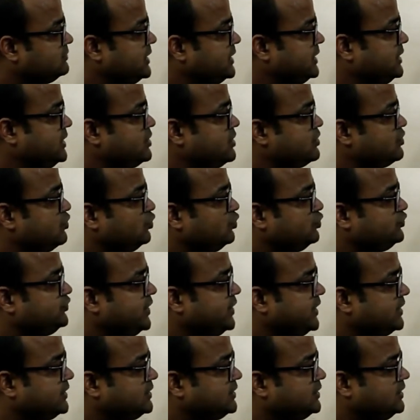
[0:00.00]
that is
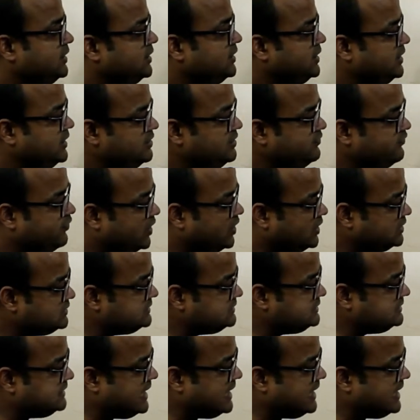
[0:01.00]
cosec inverse